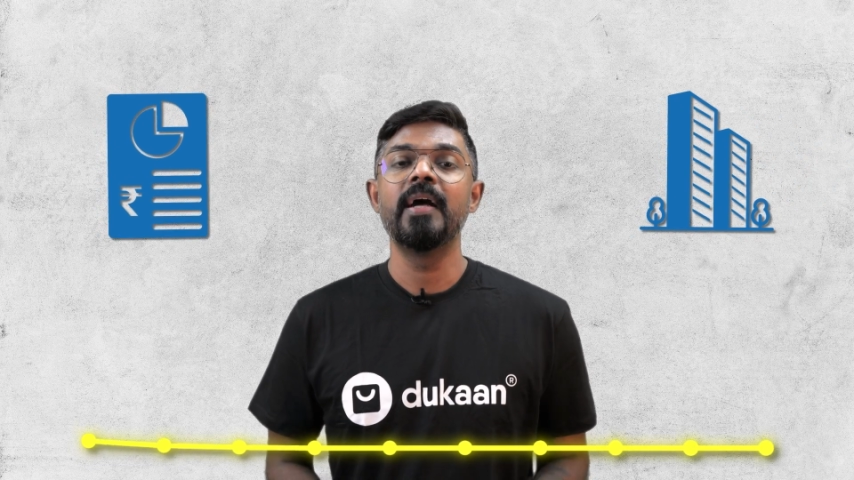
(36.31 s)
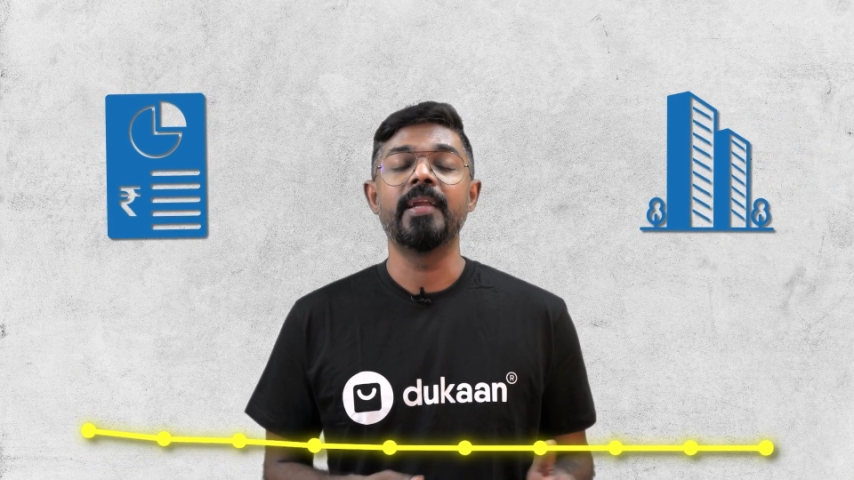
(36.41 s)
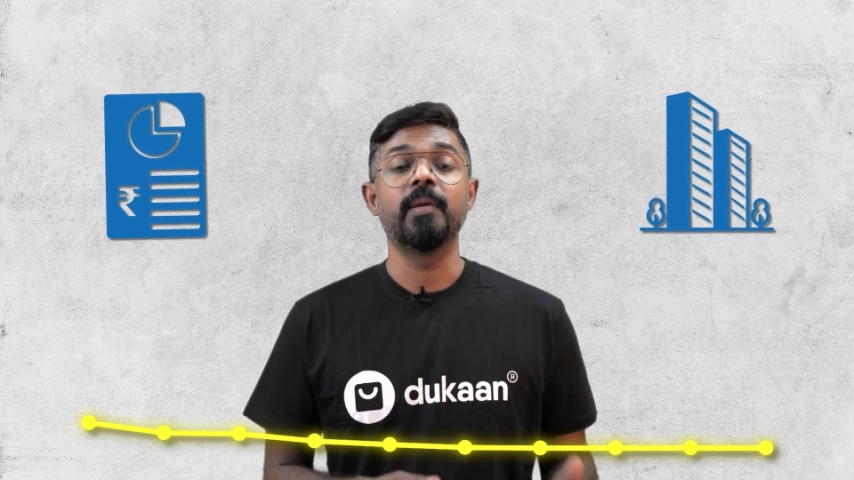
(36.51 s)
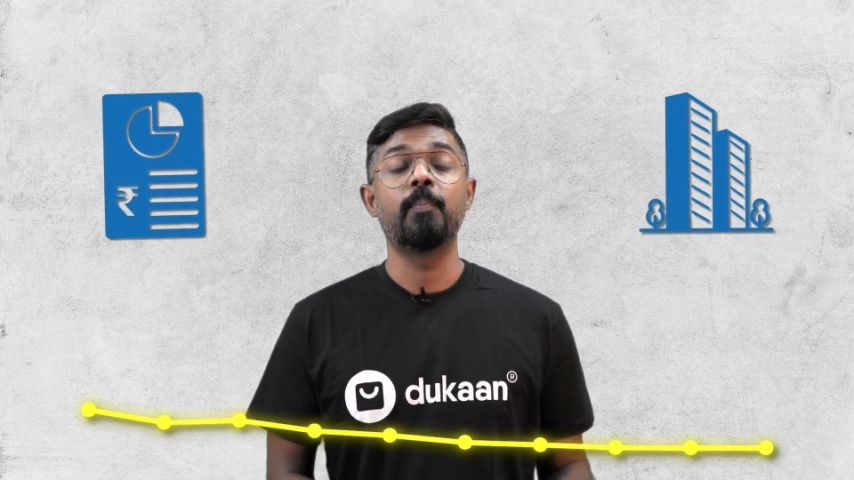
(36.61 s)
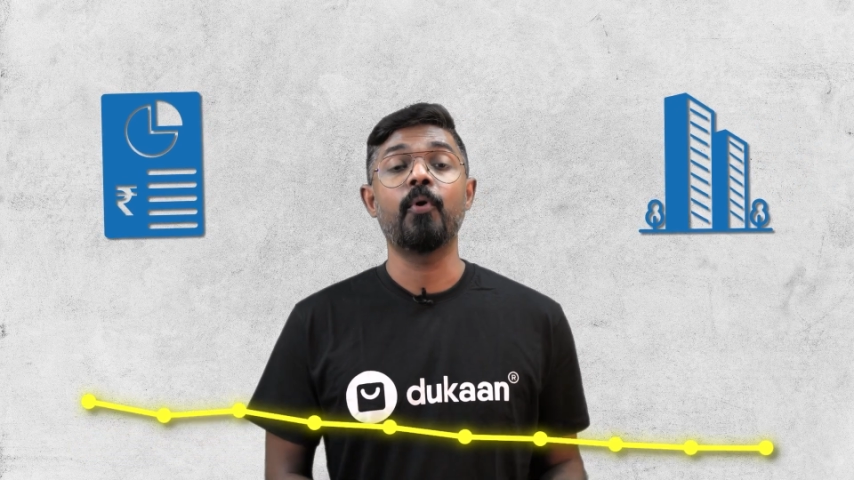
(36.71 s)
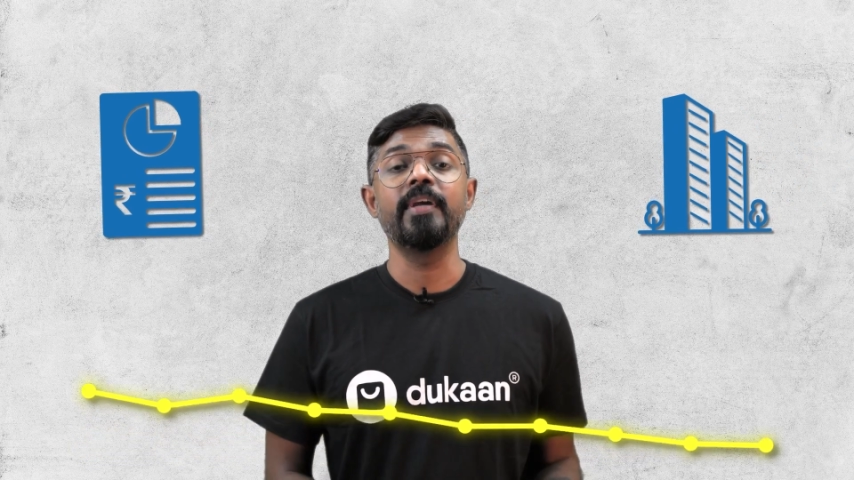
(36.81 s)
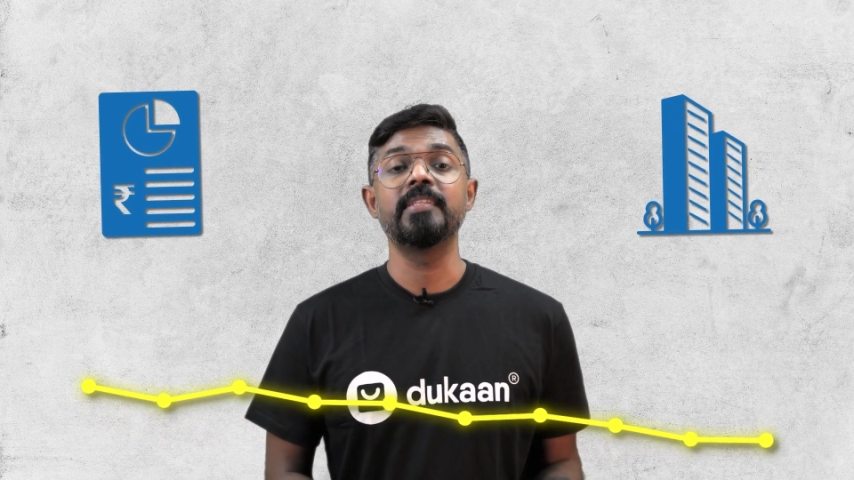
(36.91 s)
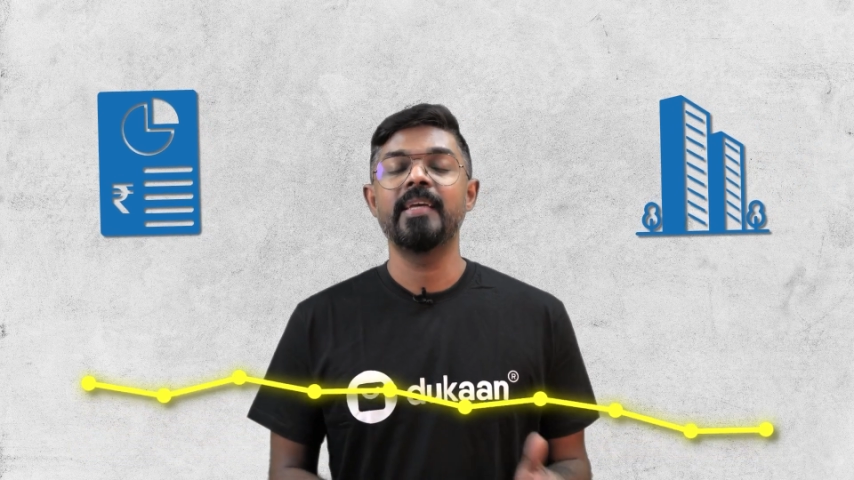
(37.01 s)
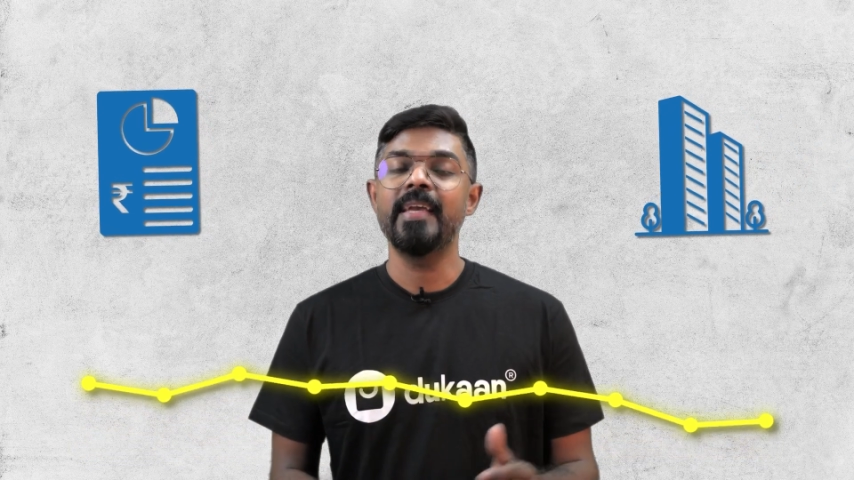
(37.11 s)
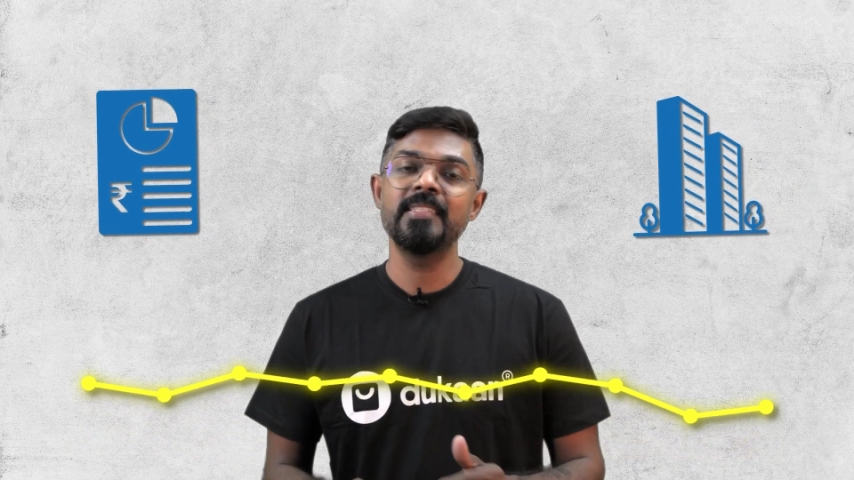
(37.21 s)
at a
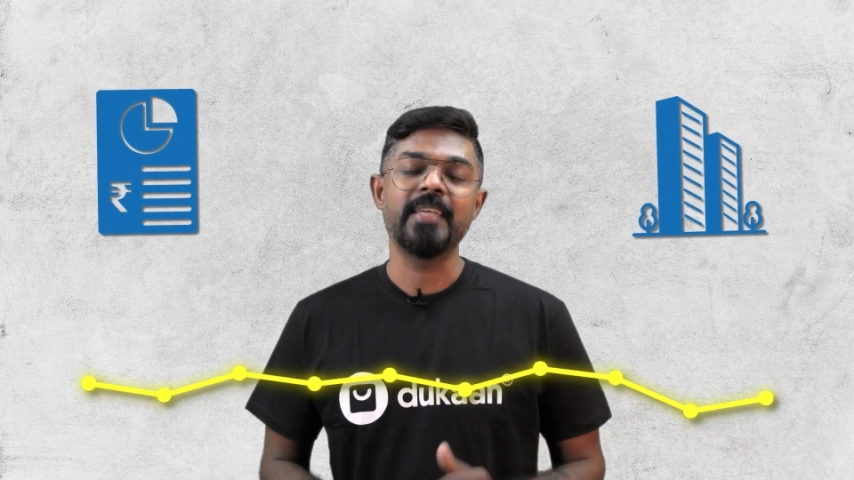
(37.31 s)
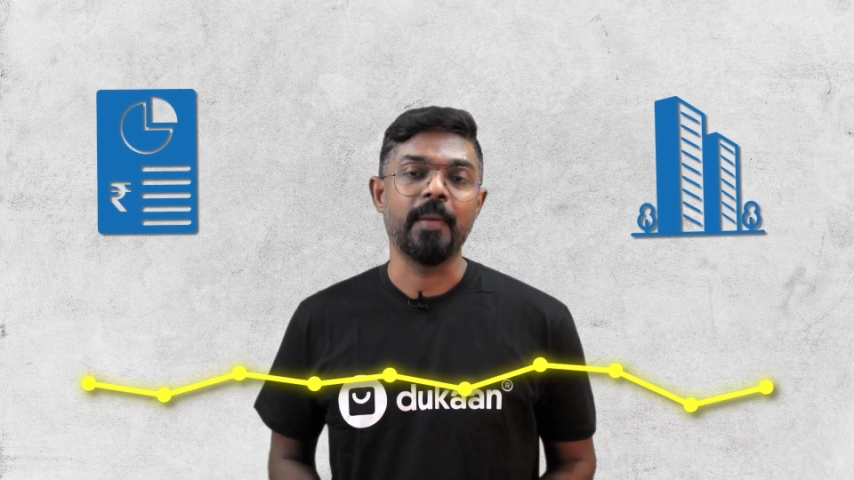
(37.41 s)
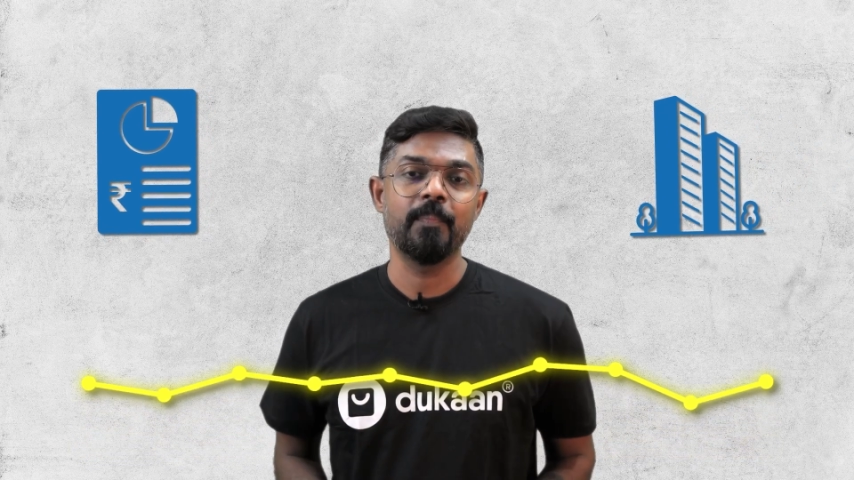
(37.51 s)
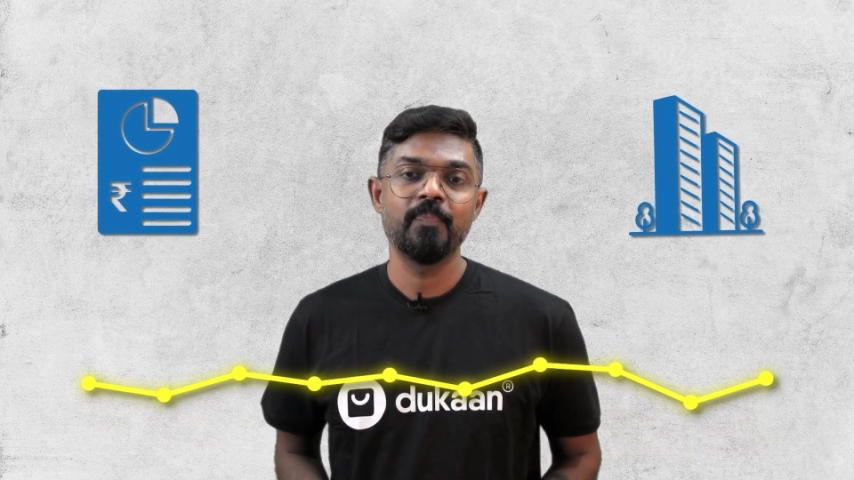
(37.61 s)
point in time.